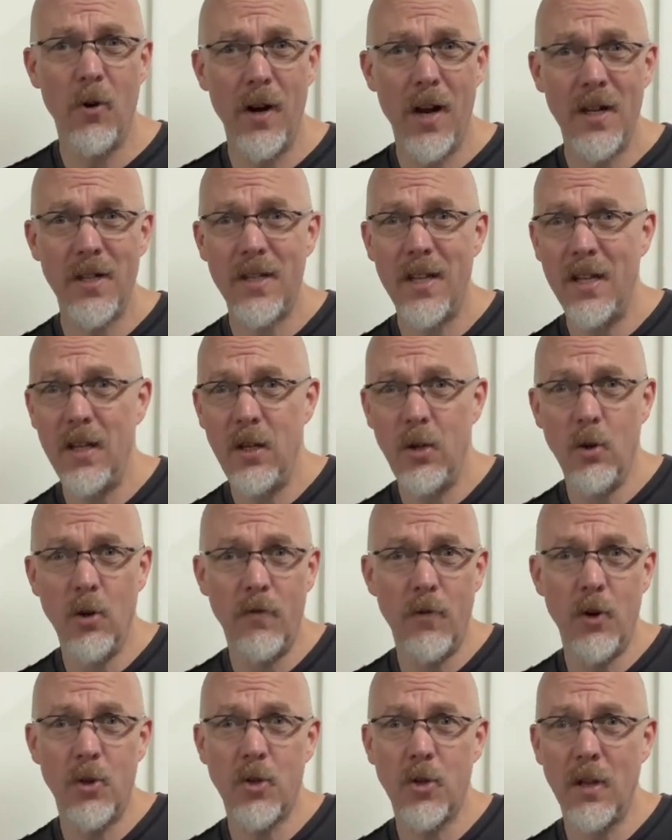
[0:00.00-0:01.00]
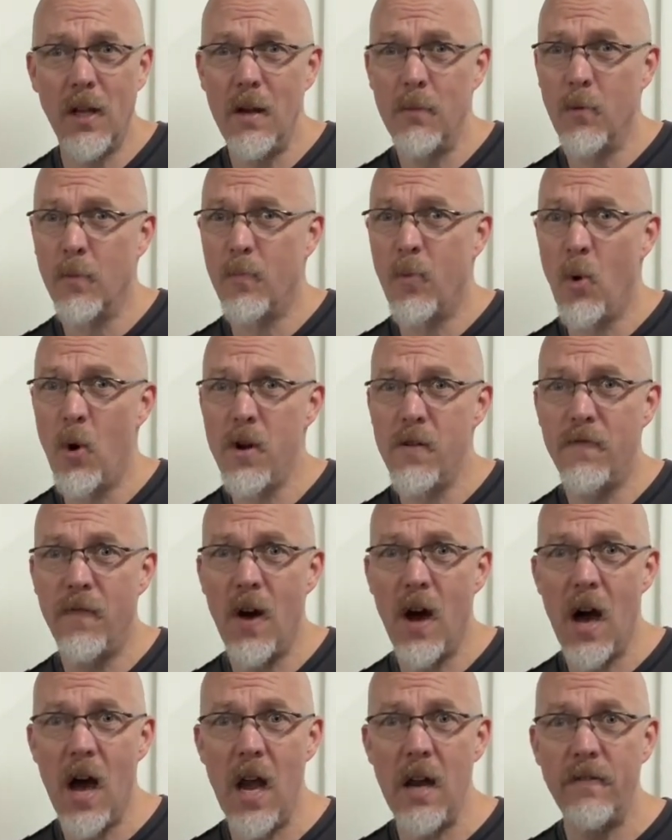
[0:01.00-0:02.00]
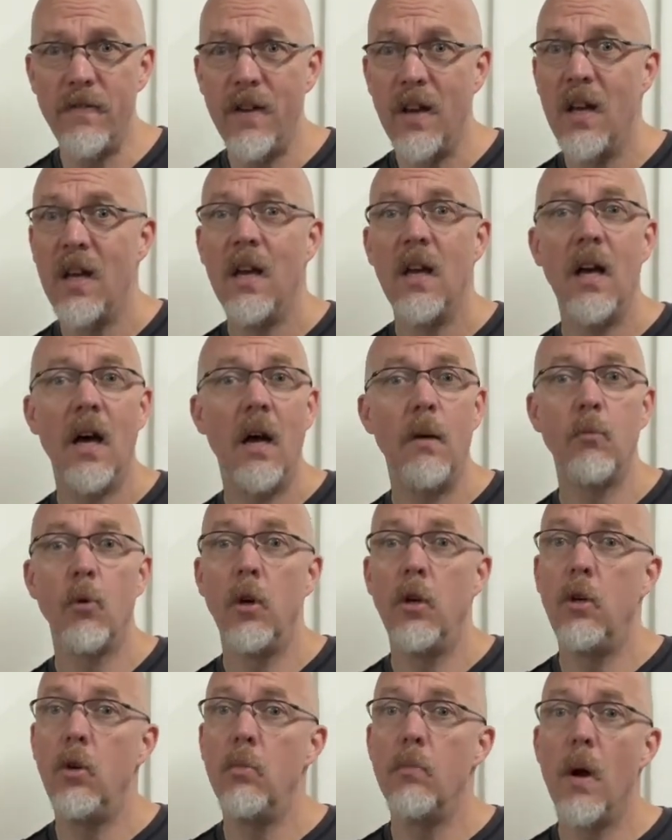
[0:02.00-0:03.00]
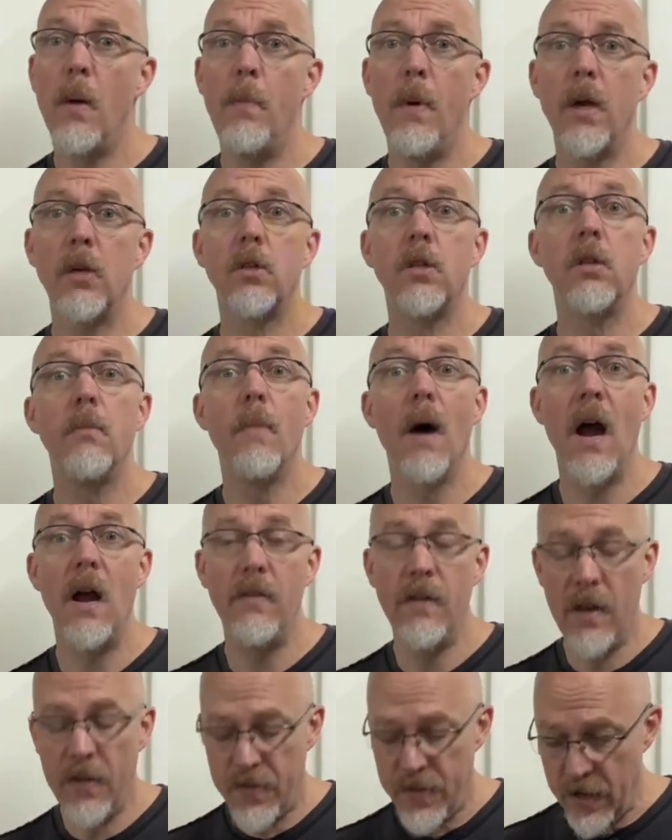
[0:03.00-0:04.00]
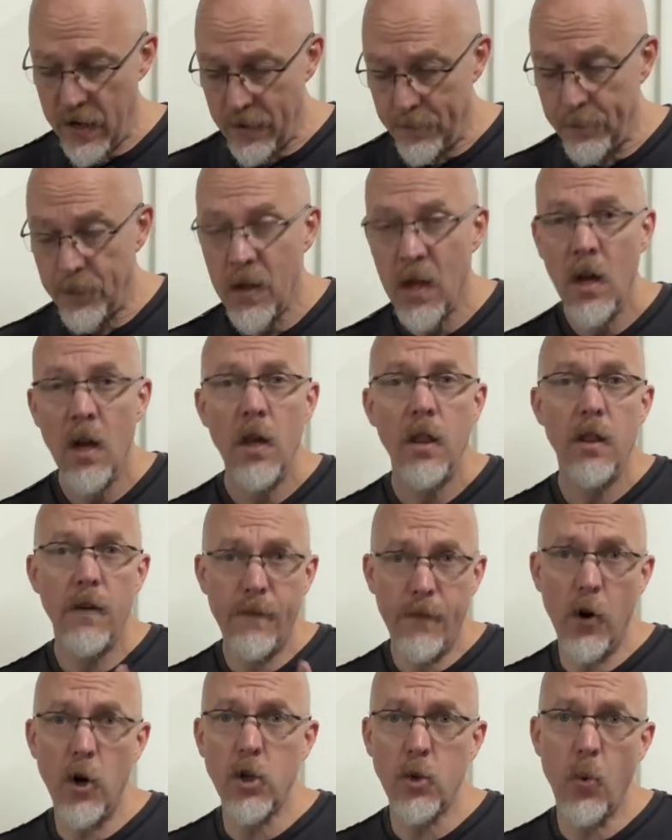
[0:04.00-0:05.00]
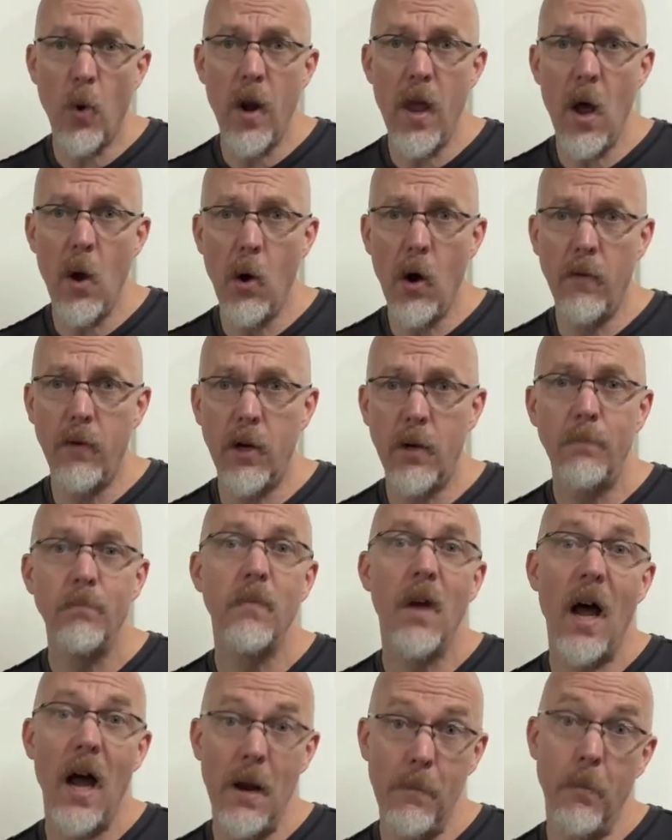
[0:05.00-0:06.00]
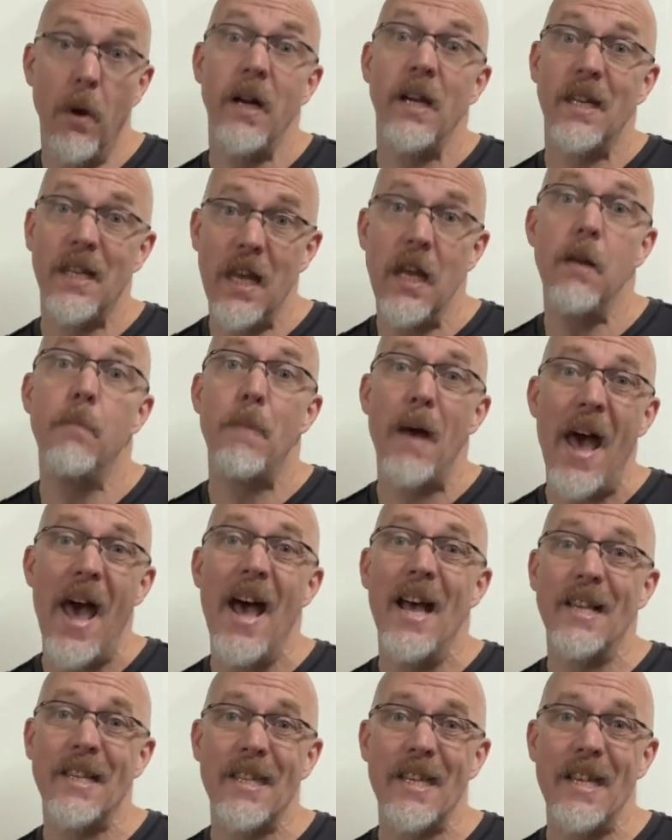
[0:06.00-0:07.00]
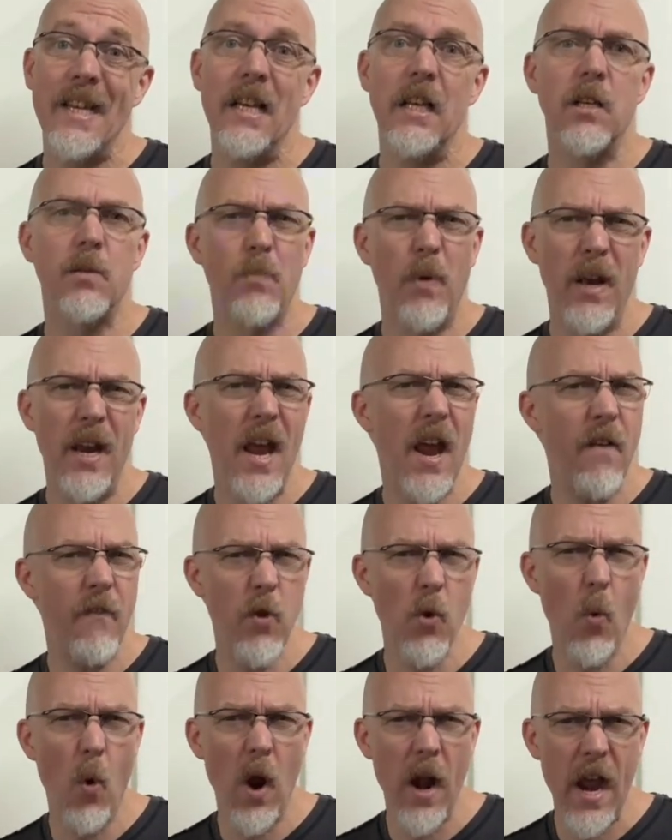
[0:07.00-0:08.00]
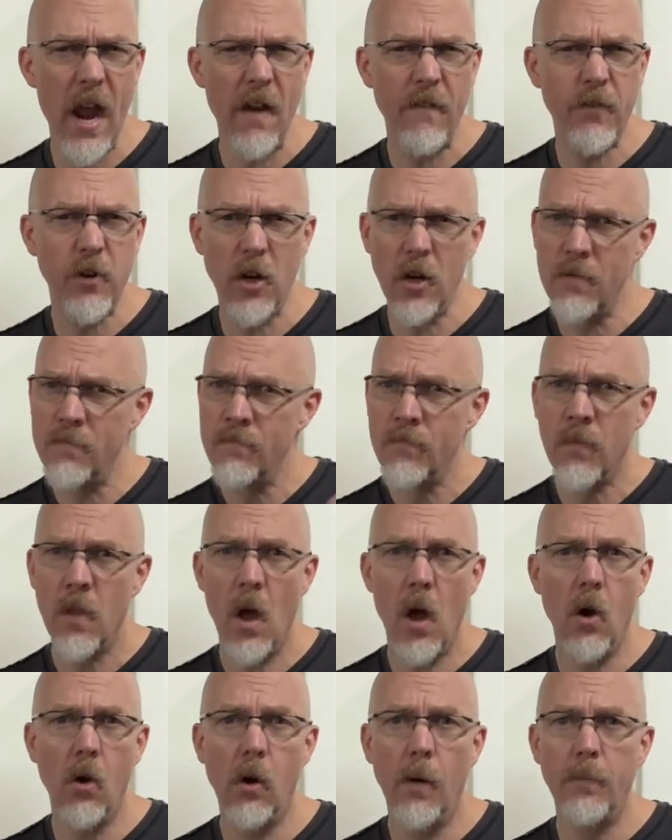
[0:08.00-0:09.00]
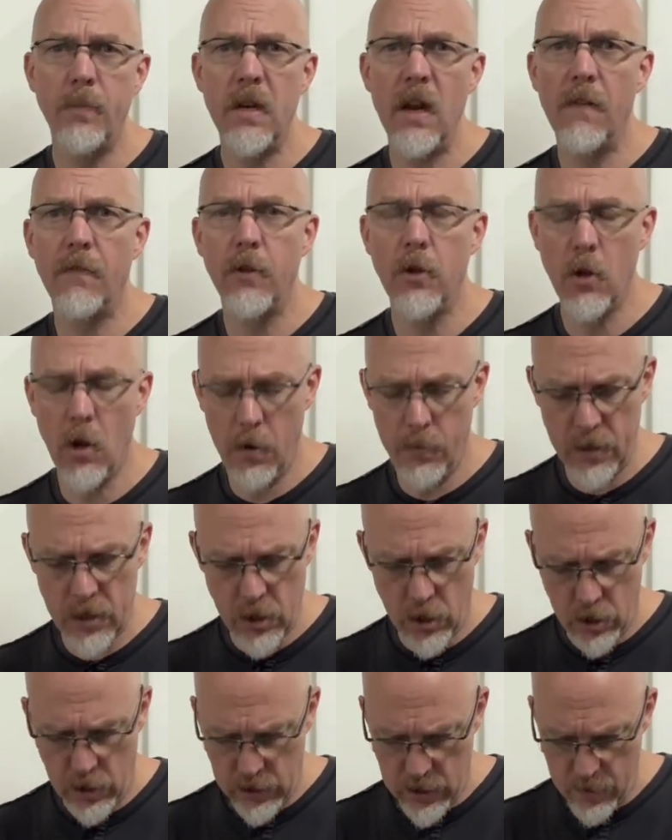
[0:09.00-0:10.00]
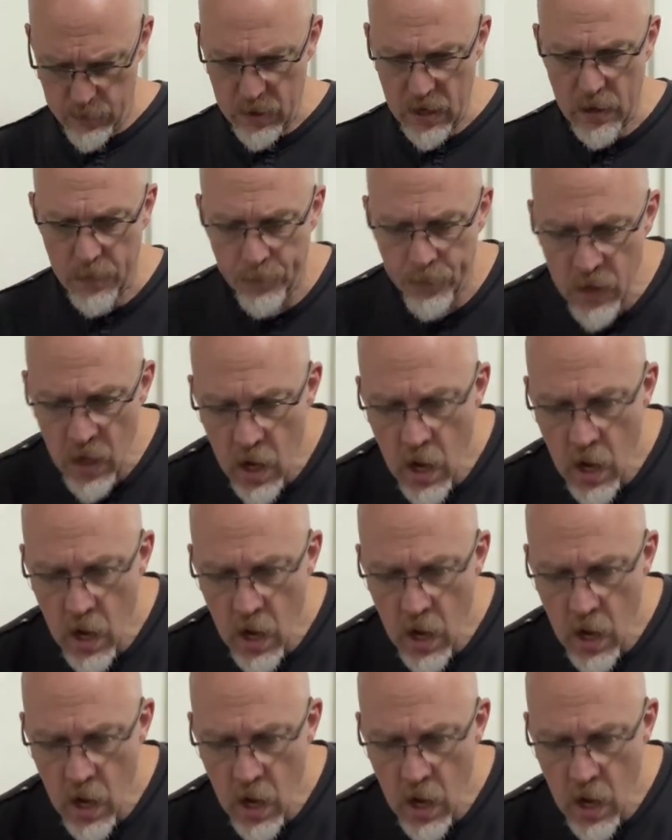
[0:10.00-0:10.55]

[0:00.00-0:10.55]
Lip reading: I say universal label 0.5, I'm going to do my best to buy that thing. The first one, however, I might keep as is, but every one after, oh, I'm definitely going to be turning them in.